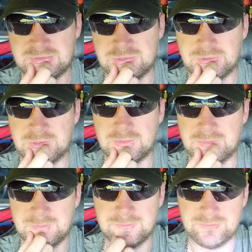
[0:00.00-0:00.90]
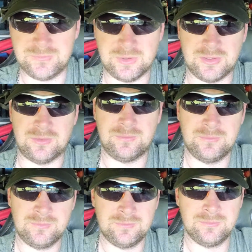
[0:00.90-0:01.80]
sure you know
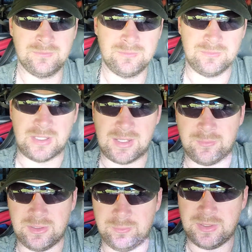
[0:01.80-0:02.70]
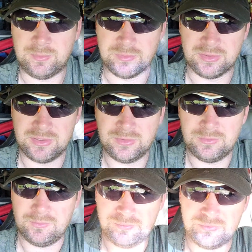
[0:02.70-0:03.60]
how many people do
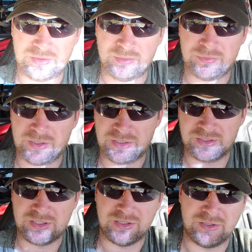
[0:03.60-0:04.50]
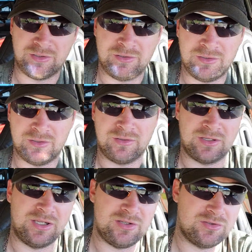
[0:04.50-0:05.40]
they probably carry a gun
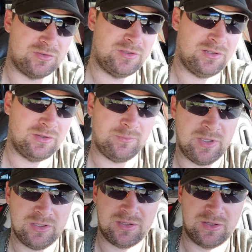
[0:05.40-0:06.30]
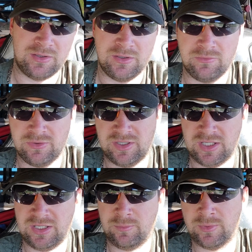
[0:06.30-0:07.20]
occasionally. They may carry every
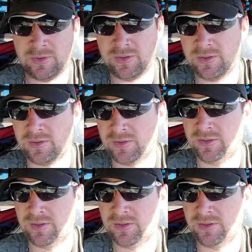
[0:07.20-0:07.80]
day, but uh,